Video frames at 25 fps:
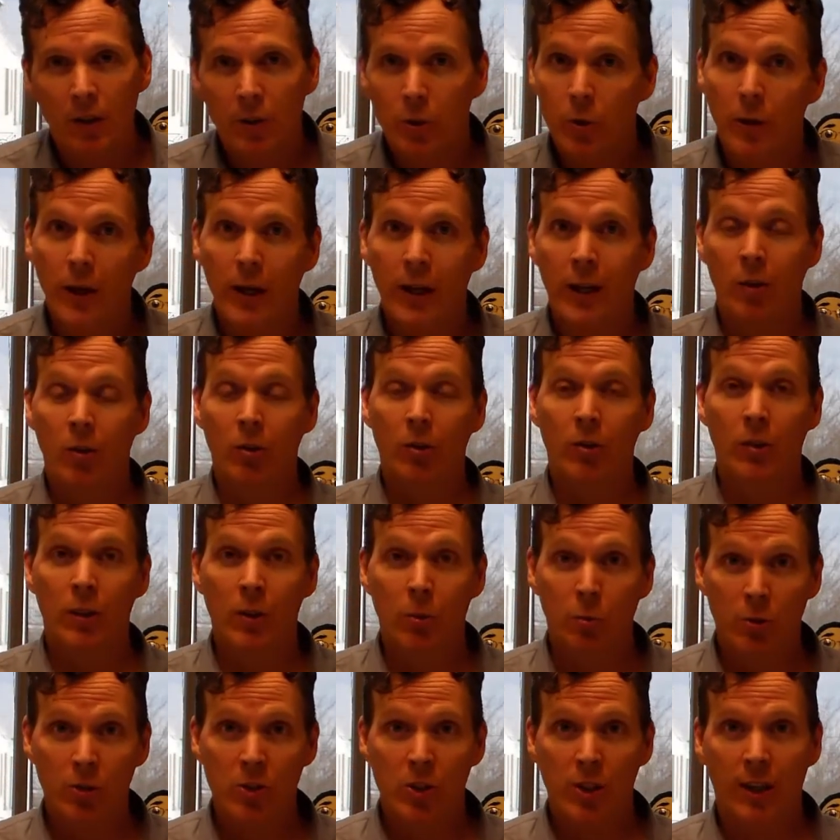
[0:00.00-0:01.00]
You
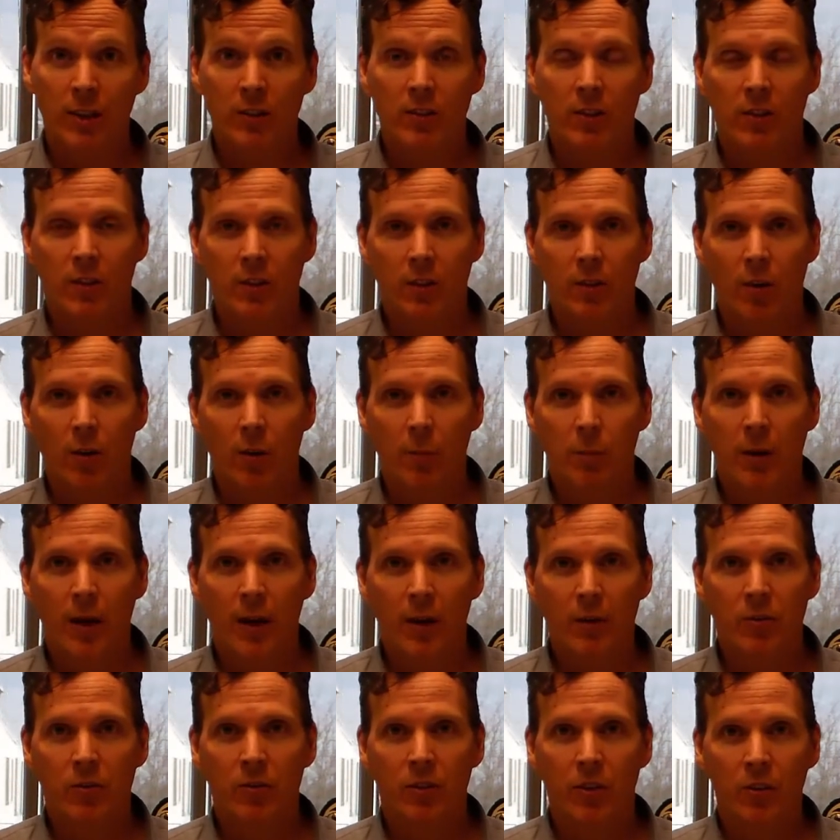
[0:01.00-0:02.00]
errantly rejected the null
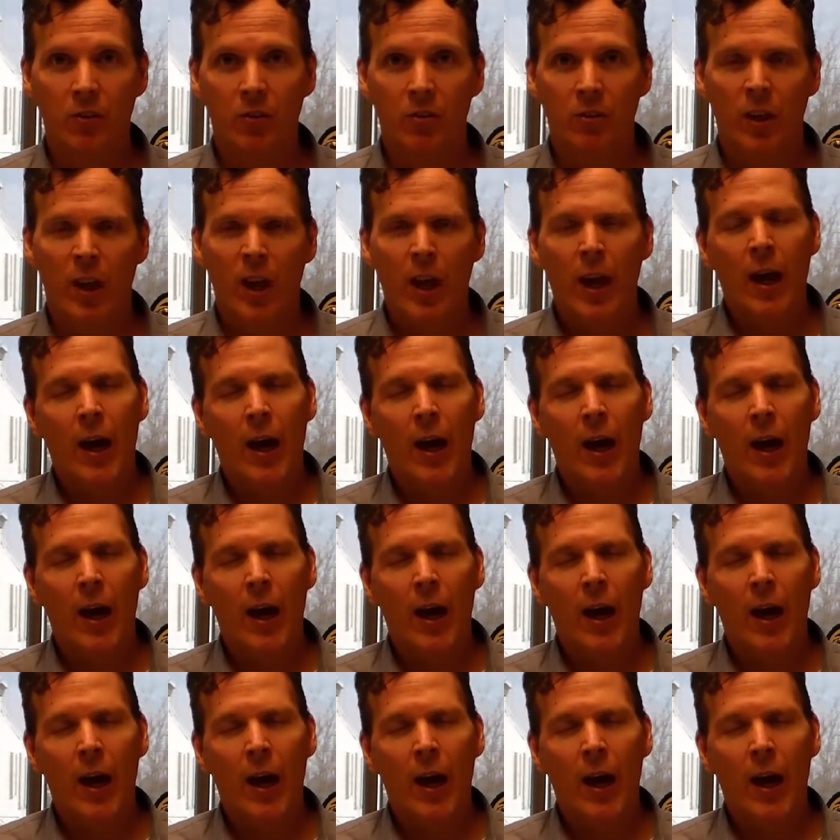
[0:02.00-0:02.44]
hypothesis.